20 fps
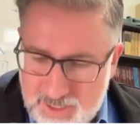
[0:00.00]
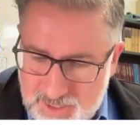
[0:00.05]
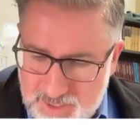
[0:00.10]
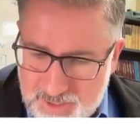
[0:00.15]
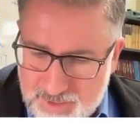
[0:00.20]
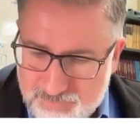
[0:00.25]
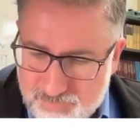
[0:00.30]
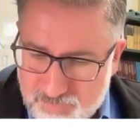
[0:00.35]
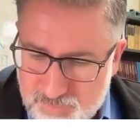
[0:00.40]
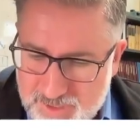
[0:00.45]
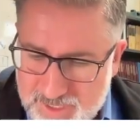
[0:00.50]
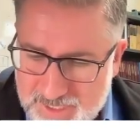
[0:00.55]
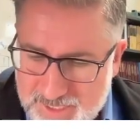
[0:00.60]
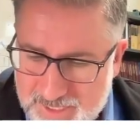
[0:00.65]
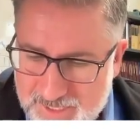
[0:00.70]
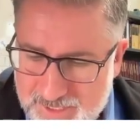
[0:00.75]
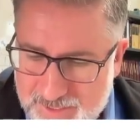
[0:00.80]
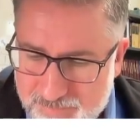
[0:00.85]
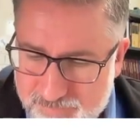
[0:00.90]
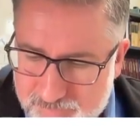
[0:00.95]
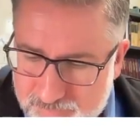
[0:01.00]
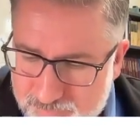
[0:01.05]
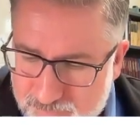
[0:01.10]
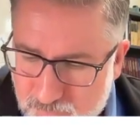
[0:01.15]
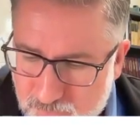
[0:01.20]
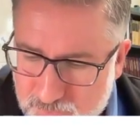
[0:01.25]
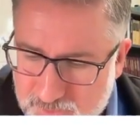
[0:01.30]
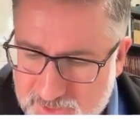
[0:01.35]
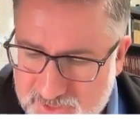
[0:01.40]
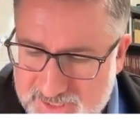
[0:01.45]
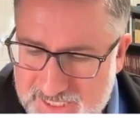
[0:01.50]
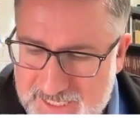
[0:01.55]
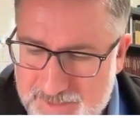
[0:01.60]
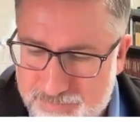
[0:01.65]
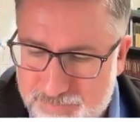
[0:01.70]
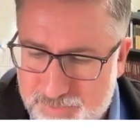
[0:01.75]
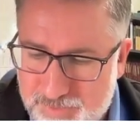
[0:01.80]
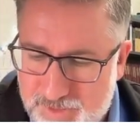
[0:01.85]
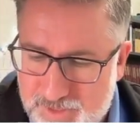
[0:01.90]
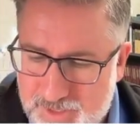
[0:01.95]
If we have, for
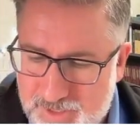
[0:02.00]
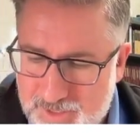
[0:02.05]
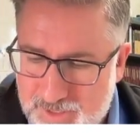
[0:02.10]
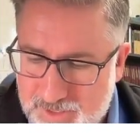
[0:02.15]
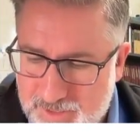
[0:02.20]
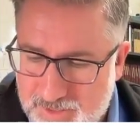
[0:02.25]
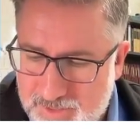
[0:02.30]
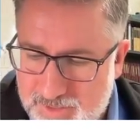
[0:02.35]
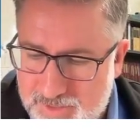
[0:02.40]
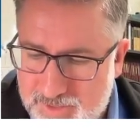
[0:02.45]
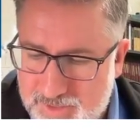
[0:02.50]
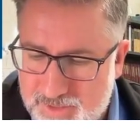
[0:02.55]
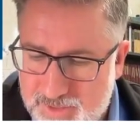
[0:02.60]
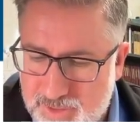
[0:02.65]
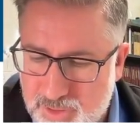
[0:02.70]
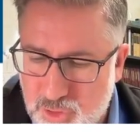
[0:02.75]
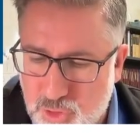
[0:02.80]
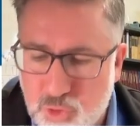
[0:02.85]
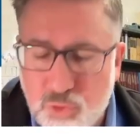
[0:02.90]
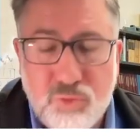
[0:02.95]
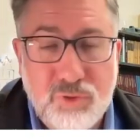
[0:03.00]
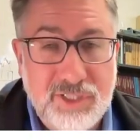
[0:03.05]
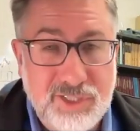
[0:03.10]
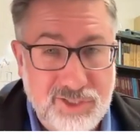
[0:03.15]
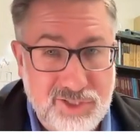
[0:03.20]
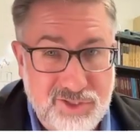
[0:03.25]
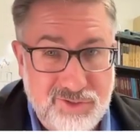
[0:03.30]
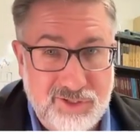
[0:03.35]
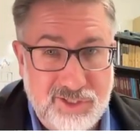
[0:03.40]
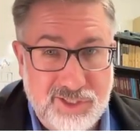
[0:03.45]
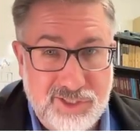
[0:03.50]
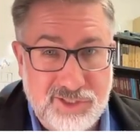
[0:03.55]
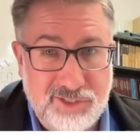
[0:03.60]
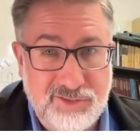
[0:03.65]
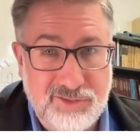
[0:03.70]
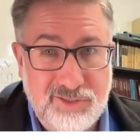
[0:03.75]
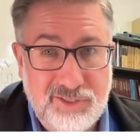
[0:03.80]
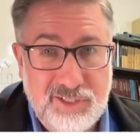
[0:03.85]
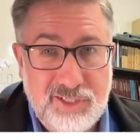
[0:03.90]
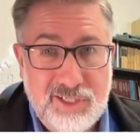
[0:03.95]
example, a uh, U
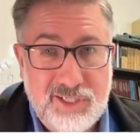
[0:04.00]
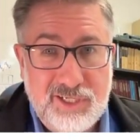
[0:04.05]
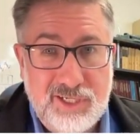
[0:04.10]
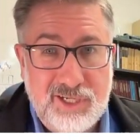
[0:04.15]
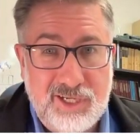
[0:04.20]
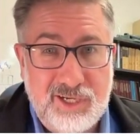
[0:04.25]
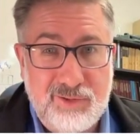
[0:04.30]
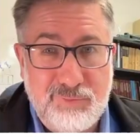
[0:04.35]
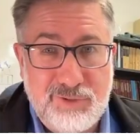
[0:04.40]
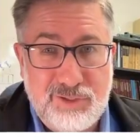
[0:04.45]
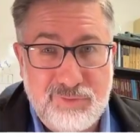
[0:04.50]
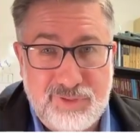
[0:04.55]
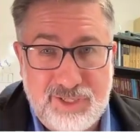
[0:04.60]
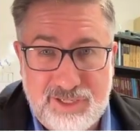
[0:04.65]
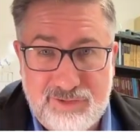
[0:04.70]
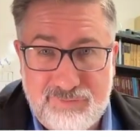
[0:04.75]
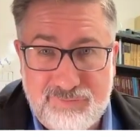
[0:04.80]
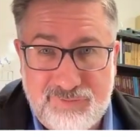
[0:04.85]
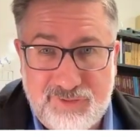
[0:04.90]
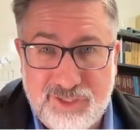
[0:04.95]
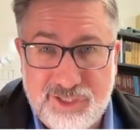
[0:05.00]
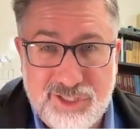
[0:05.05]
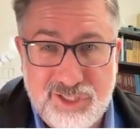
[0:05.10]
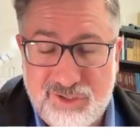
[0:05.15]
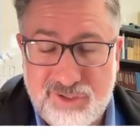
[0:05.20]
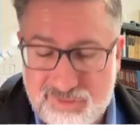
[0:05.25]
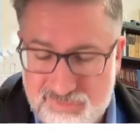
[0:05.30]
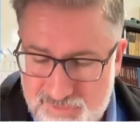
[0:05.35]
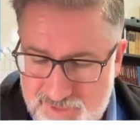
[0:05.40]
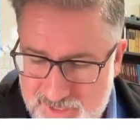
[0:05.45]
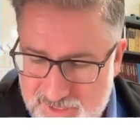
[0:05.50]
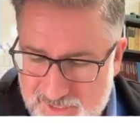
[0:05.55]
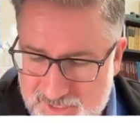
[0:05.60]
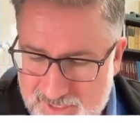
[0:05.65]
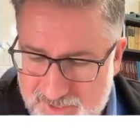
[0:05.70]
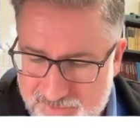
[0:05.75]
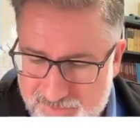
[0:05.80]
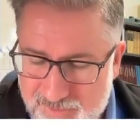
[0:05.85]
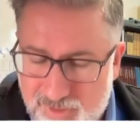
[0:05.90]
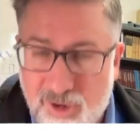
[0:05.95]
instruction, uh, we don't have function three
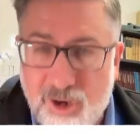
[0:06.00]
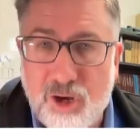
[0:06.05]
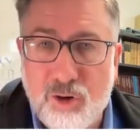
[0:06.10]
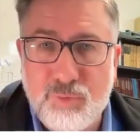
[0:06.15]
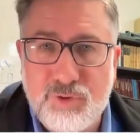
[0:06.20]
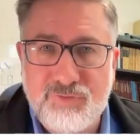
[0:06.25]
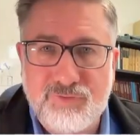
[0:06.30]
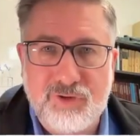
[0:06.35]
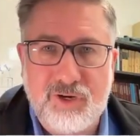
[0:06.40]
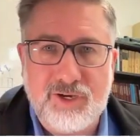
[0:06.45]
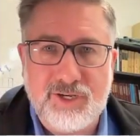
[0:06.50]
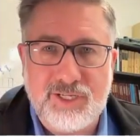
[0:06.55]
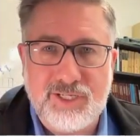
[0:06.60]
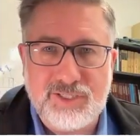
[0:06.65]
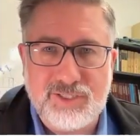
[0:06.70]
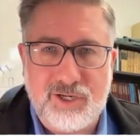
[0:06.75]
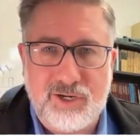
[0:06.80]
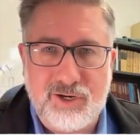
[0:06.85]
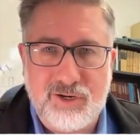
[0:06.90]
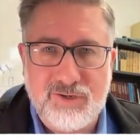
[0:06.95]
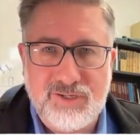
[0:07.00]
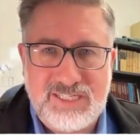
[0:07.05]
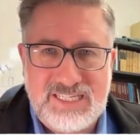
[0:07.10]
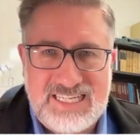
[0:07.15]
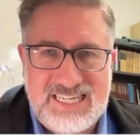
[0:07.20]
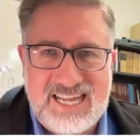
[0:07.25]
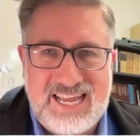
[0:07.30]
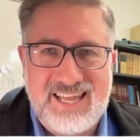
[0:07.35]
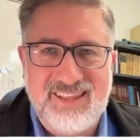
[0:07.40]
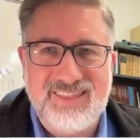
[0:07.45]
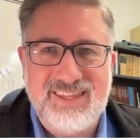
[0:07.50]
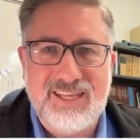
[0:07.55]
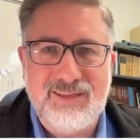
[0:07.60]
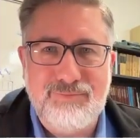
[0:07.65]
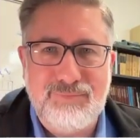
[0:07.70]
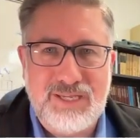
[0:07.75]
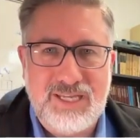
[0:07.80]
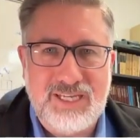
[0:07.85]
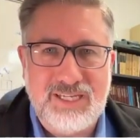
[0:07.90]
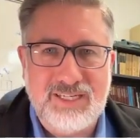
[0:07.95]
either. All we've got is RD and the
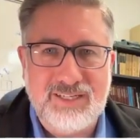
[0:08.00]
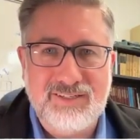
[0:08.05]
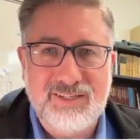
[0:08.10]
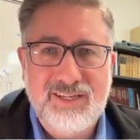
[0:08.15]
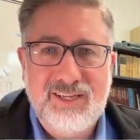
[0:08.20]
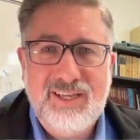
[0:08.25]
immediate.